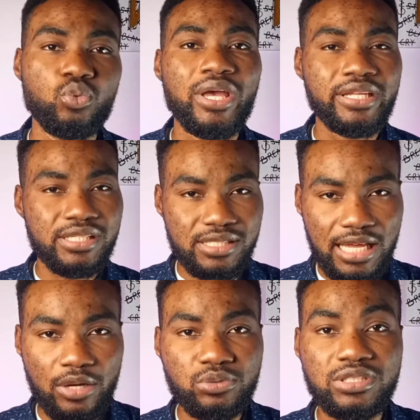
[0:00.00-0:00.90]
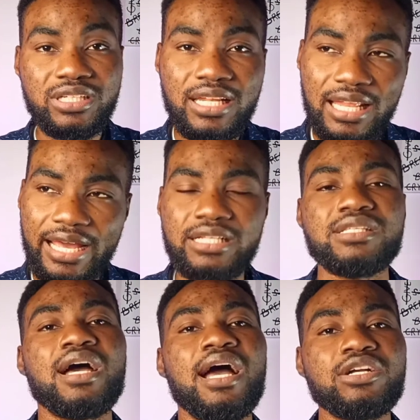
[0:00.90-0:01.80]
where the sound, the lights
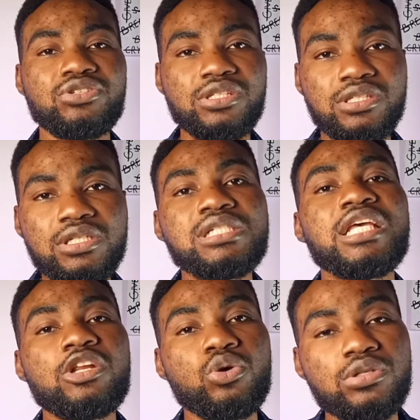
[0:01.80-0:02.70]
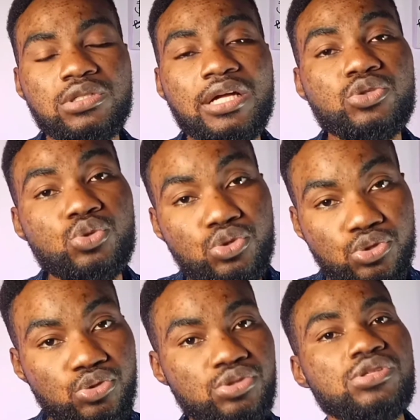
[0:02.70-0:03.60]
are actually tailored to
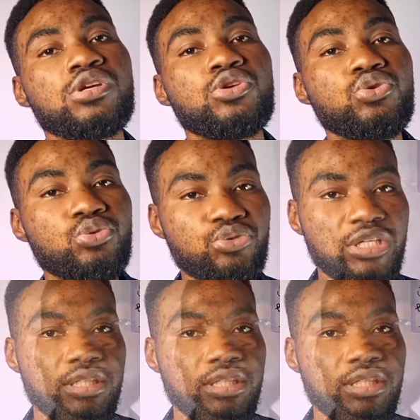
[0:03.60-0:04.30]
suit you reading.